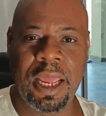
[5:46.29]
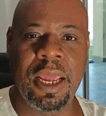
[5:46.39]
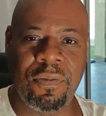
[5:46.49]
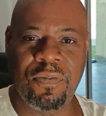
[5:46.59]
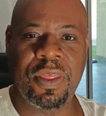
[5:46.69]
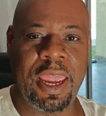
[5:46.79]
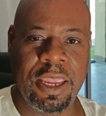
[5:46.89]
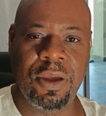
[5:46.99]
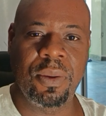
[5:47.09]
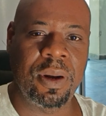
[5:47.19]
if they
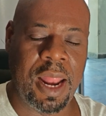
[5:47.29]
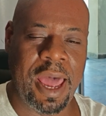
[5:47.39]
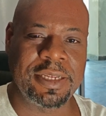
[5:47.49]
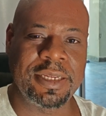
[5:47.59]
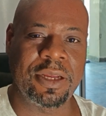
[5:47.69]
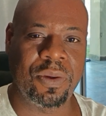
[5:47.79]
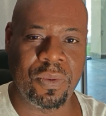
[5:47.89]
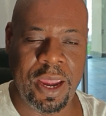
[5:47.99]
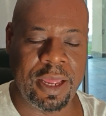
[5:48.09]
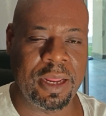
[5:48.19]
utilize it
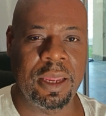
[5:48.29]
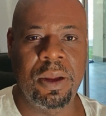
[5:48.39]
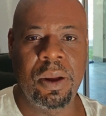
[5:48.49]
correctly.